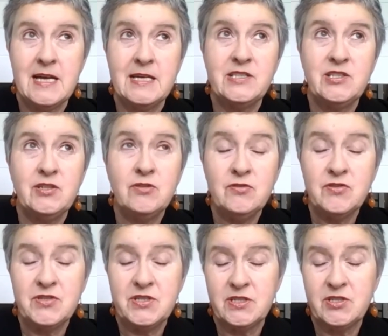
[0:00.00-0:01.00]
is
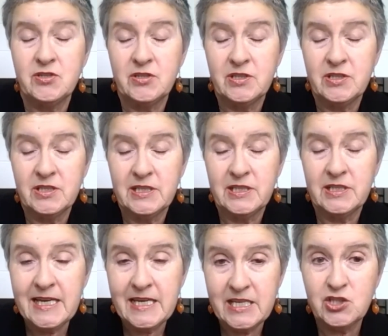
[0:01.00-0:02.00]
used to
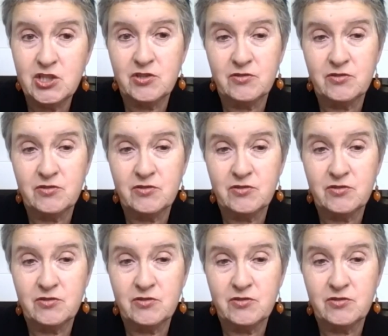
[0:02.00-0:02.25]
gauge